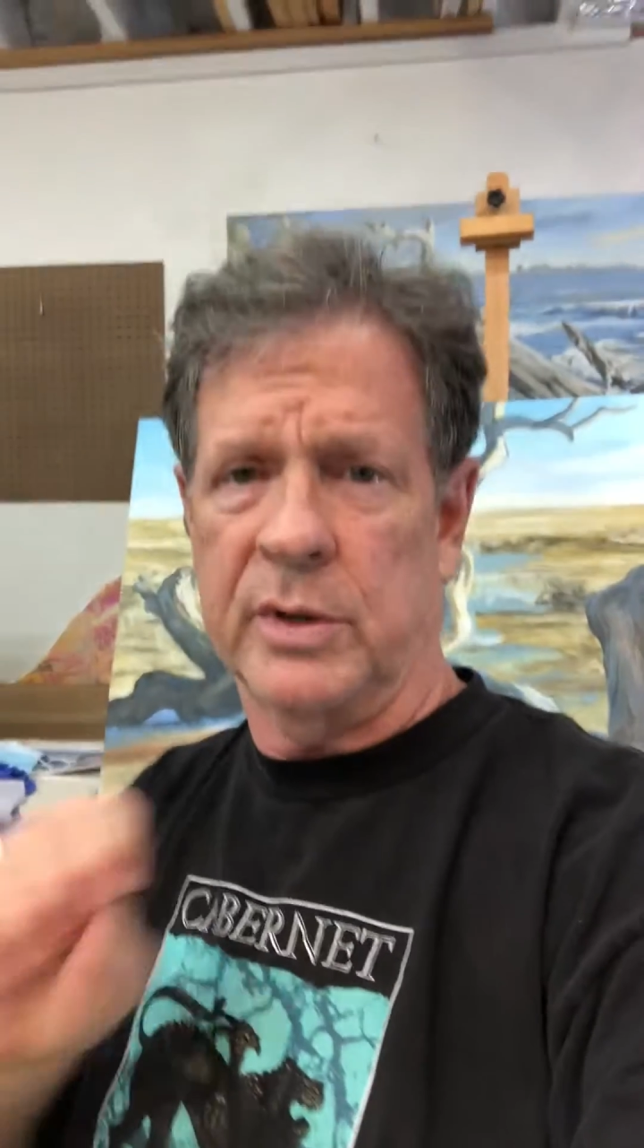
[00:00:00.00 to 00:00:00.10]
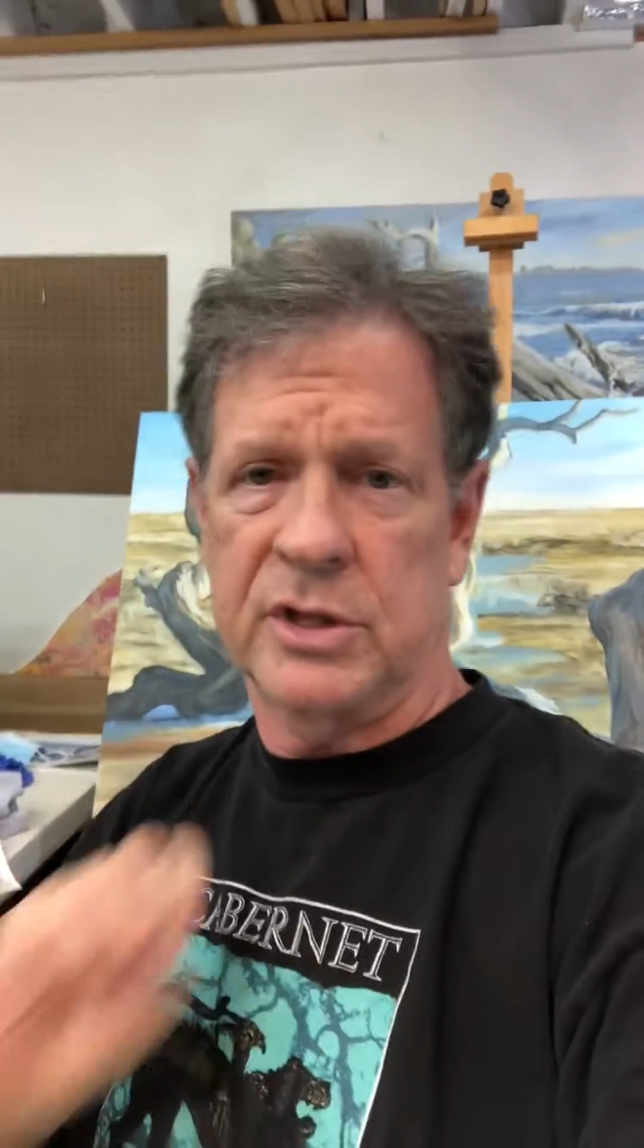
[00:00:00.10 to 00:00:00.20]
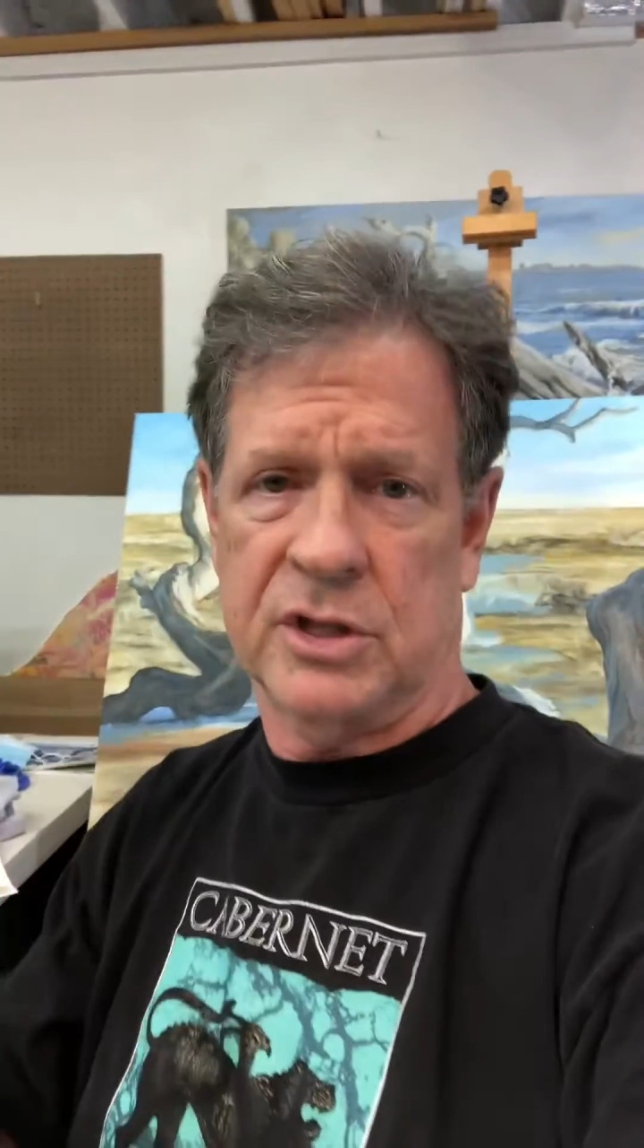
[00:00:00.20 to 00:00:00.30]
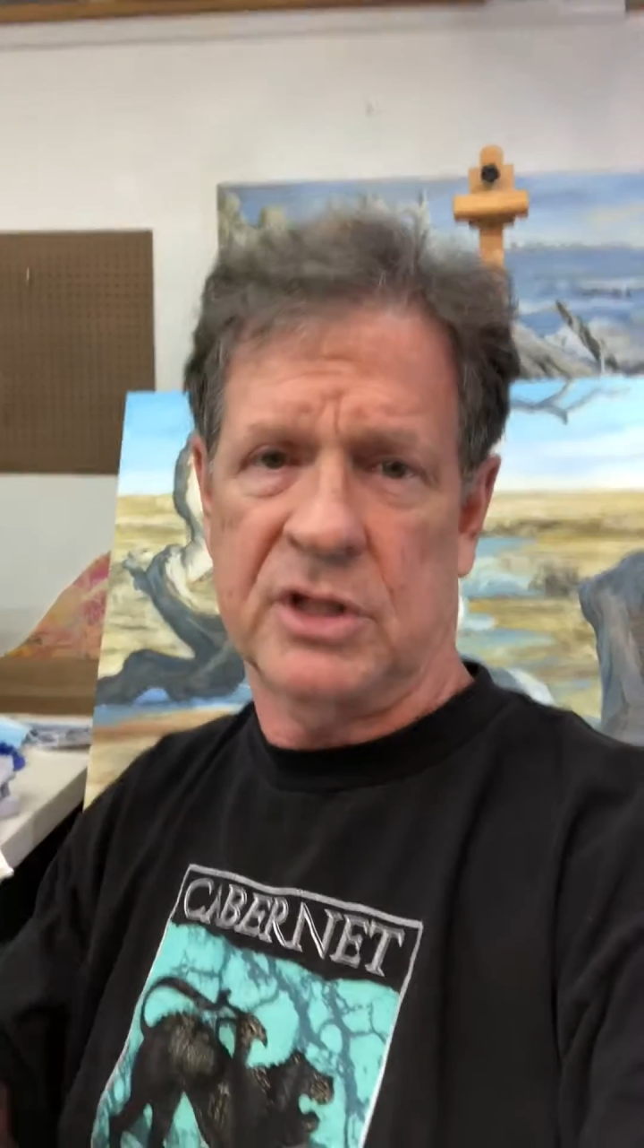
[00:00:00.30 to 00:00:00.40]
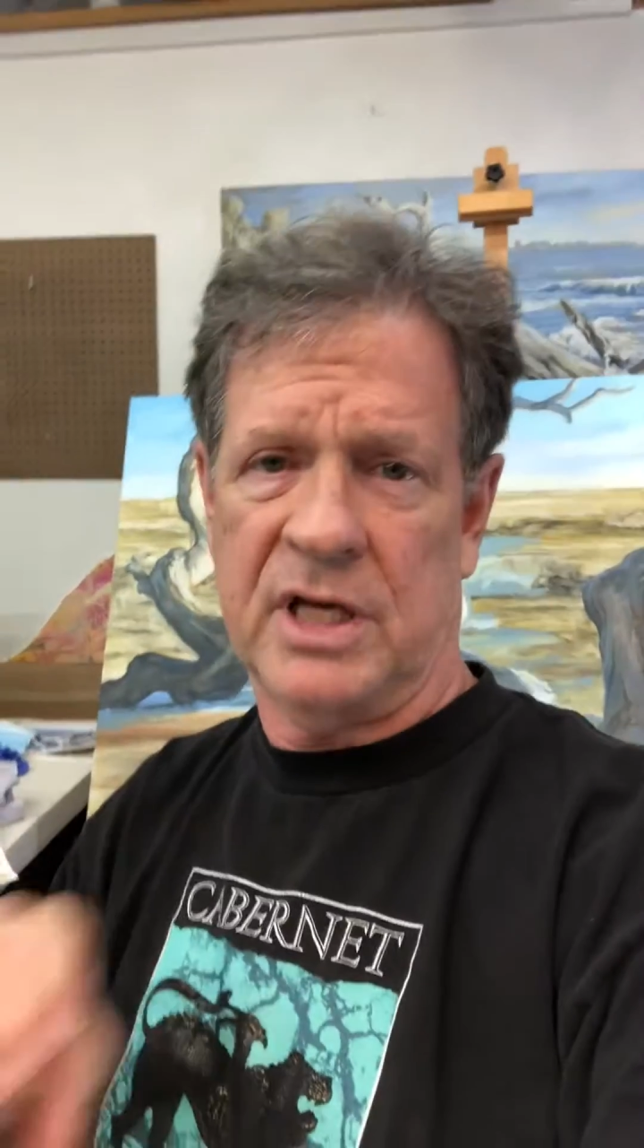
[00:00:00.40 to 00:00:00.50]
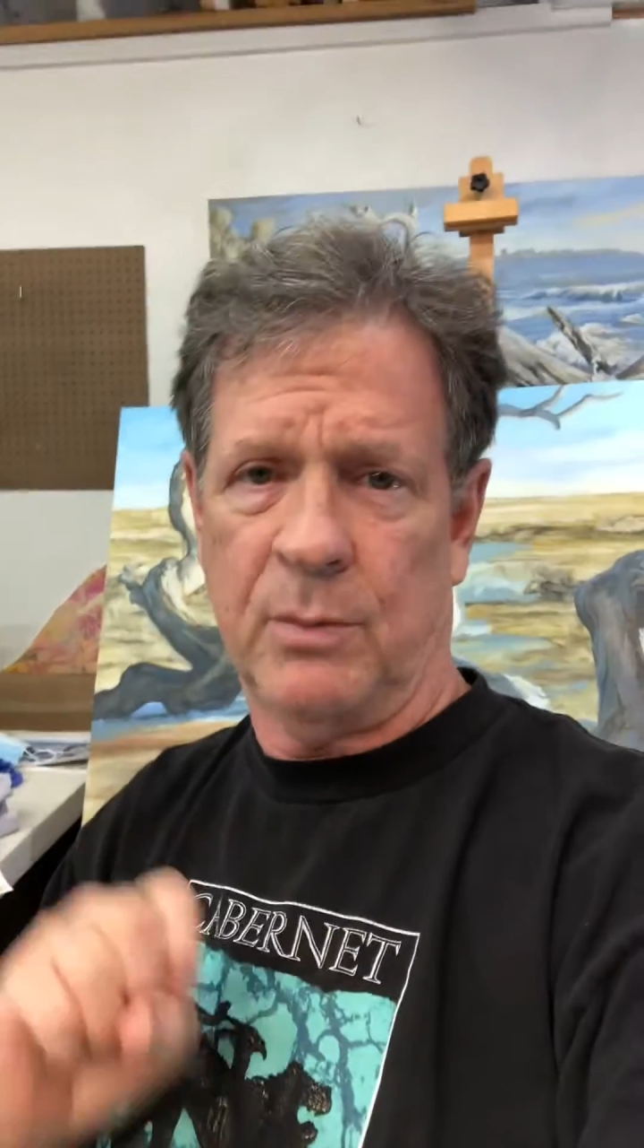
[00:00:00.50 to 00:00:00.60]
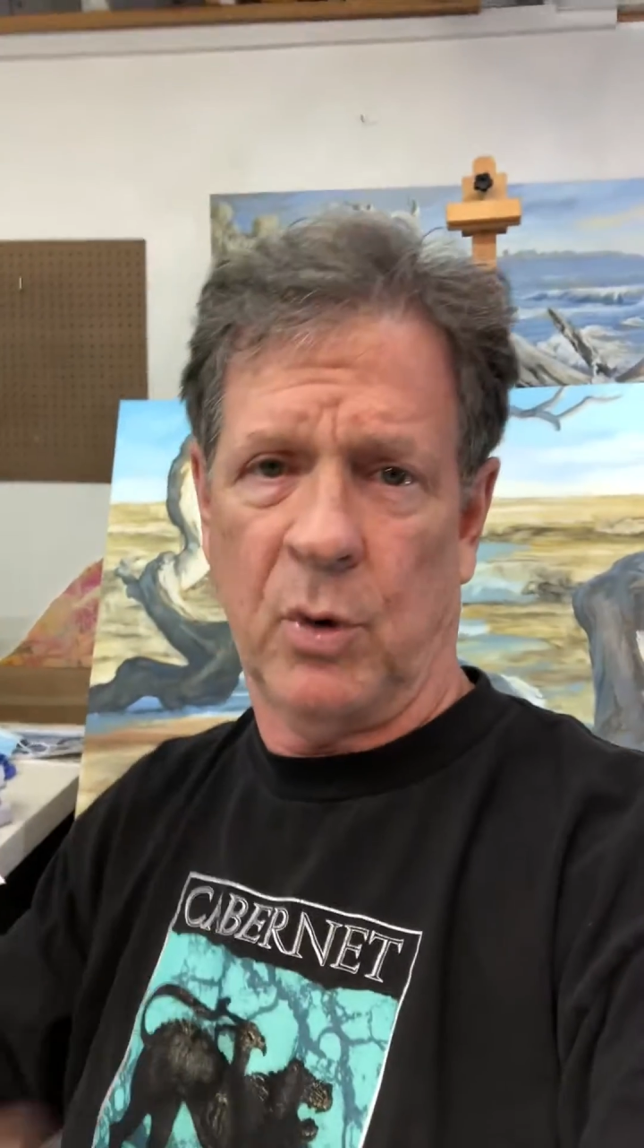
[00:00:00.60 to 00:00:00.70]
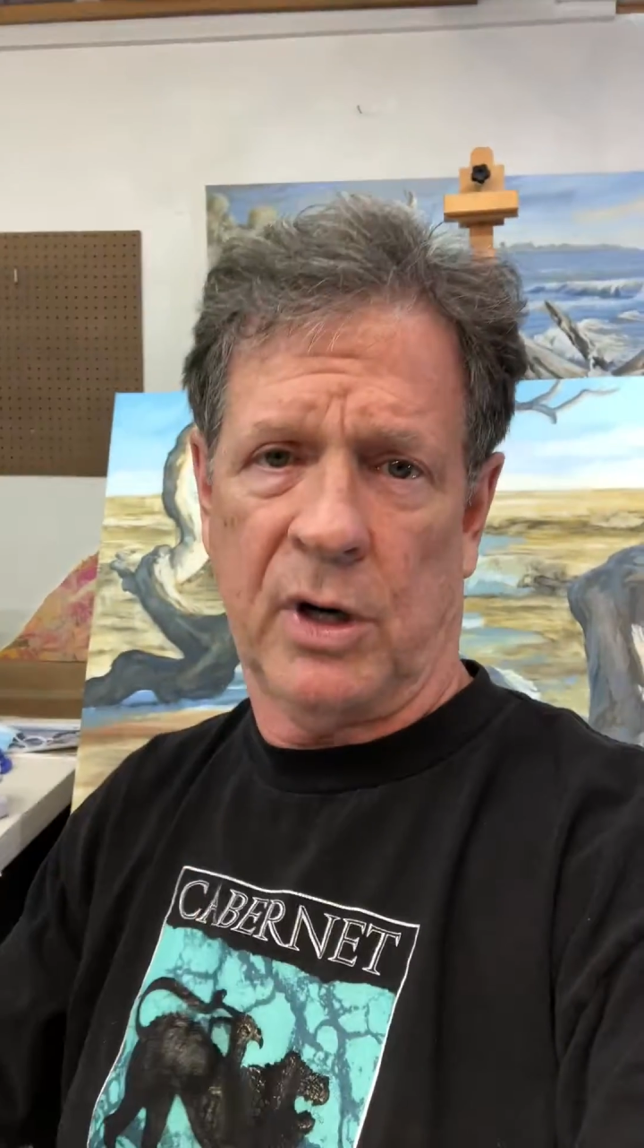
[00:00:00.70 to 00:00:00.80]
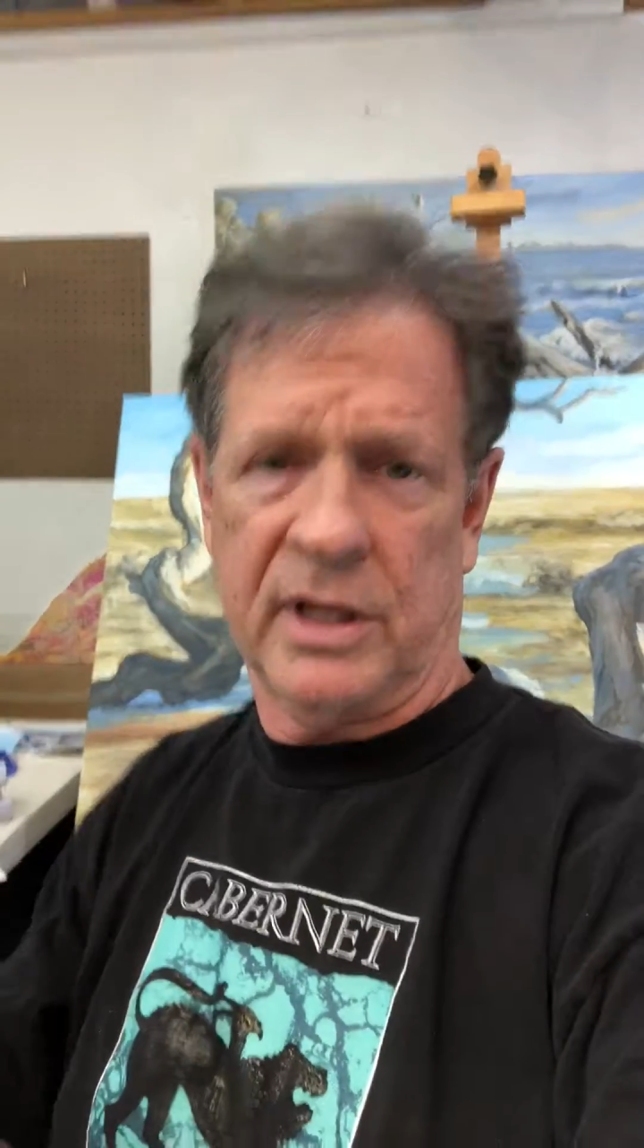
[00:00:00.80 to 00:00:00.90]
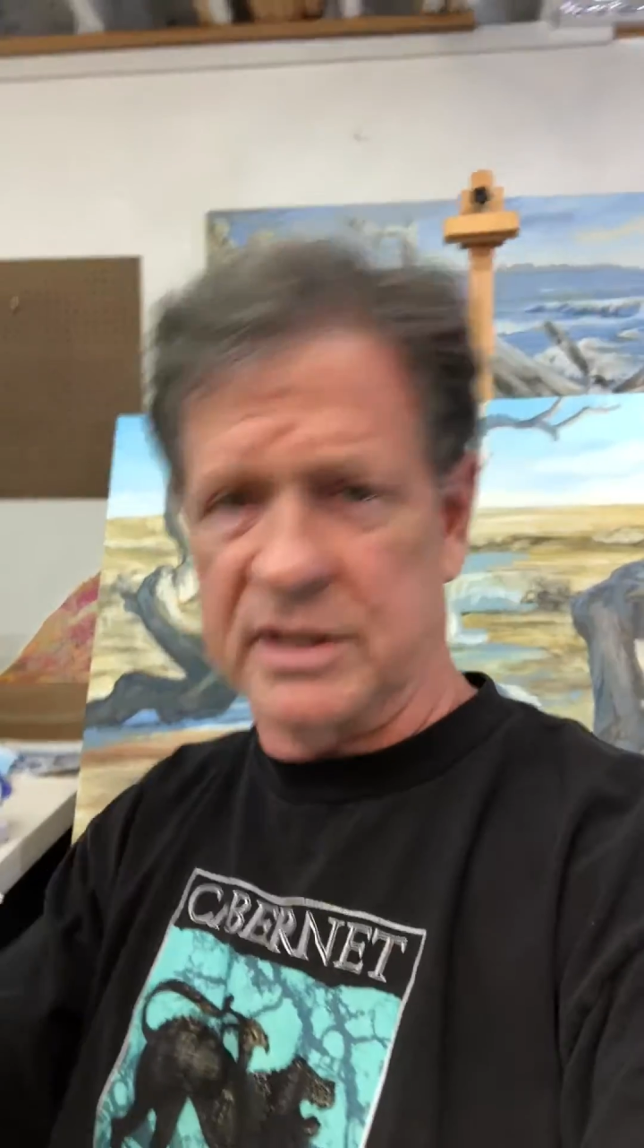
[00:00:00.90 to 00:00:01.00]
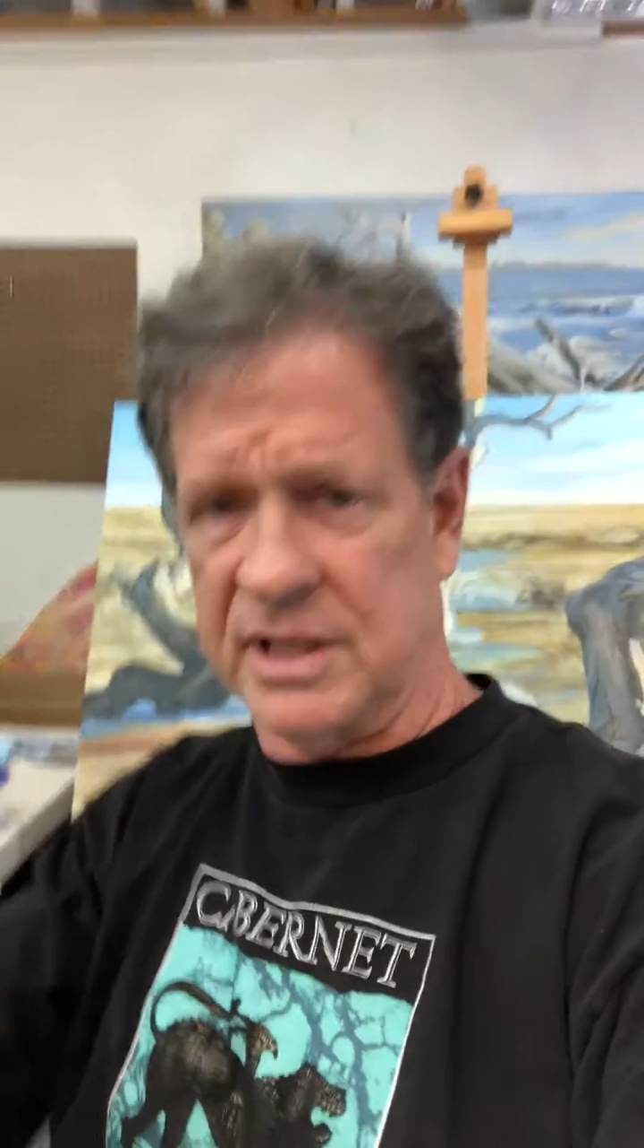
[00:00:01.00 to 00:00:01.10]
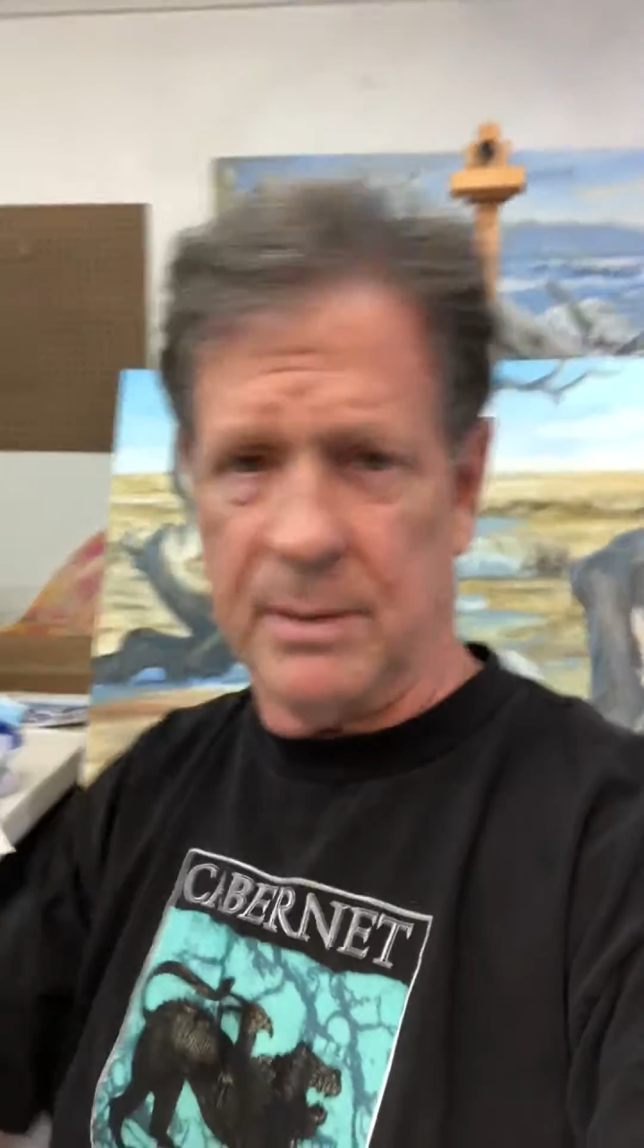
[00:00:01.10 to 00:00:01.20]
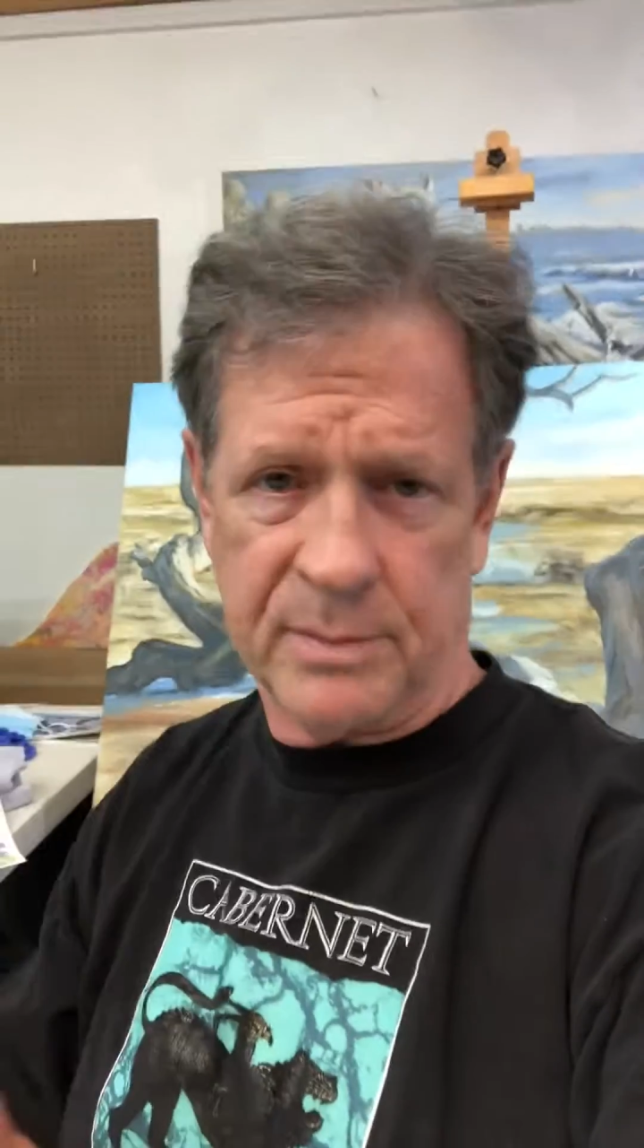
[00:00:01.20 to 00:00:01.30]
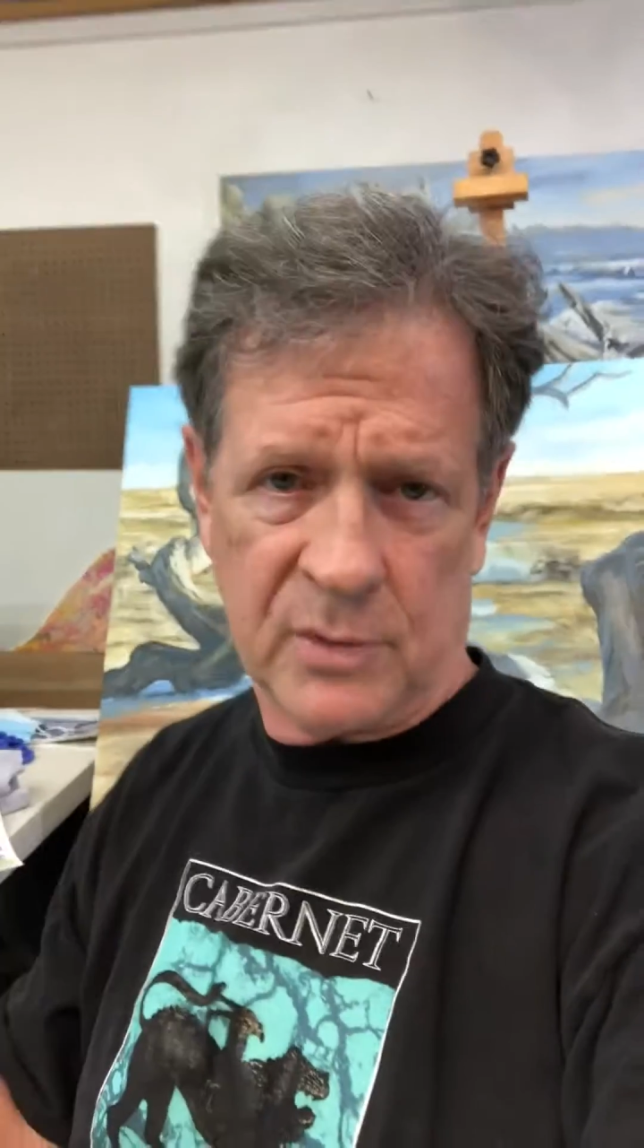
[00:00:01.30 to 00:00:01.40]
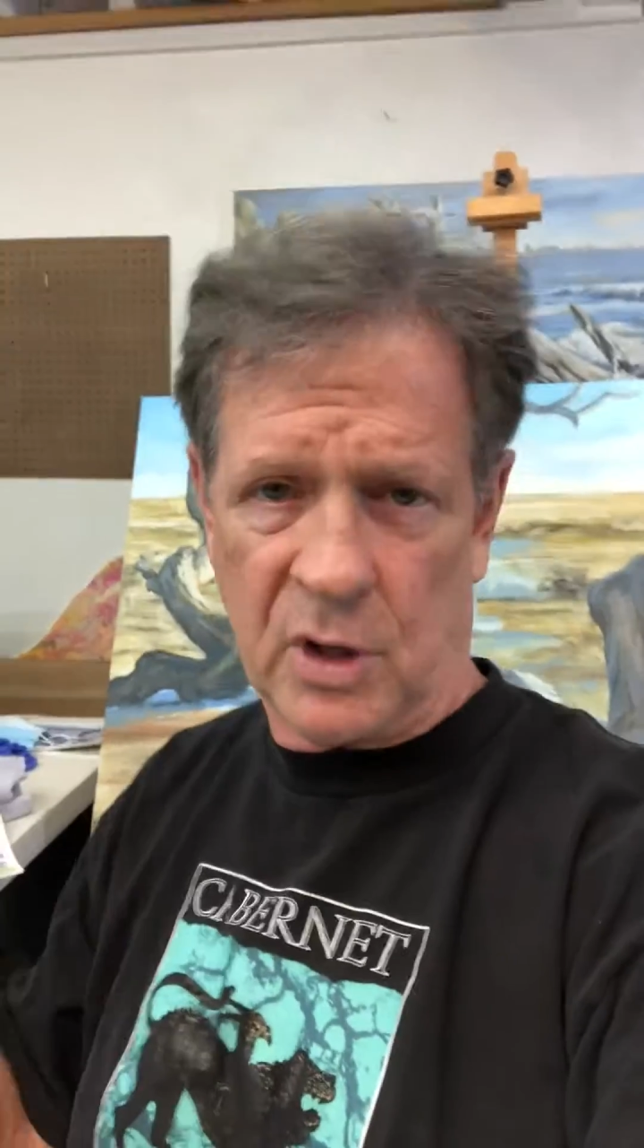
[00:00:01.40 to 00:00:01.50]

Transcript: and just keep working, dip,